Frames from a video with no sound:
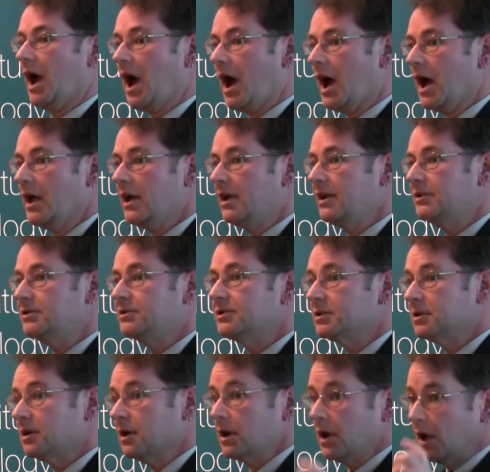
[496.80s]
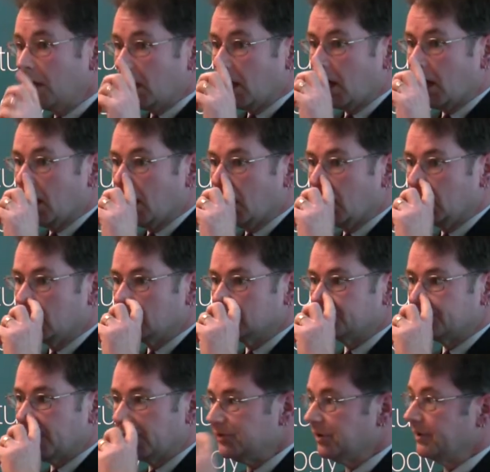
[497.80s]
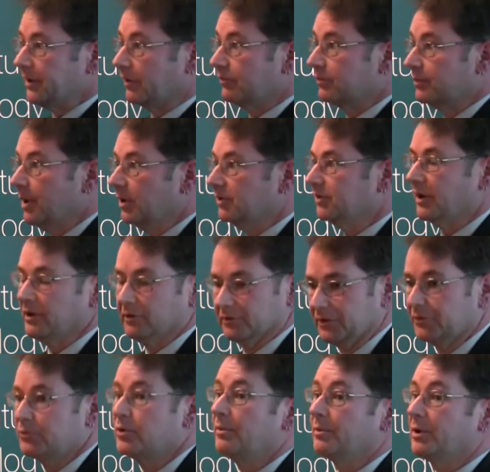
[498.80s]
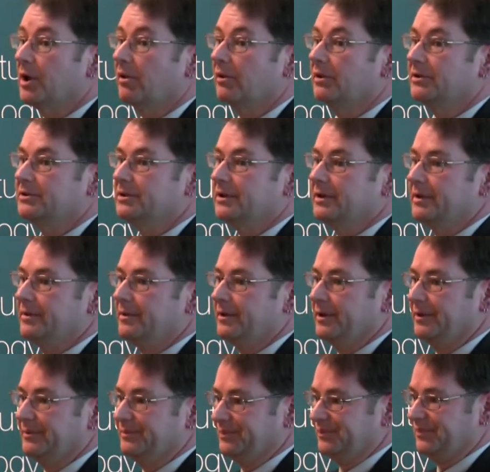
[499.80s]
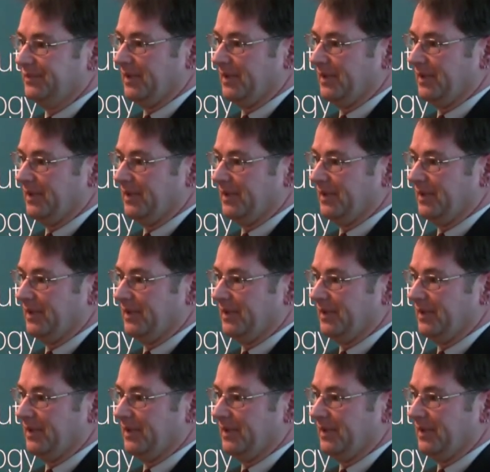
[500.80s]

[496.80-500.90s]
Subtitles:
Age, basically know from most areas of criminology that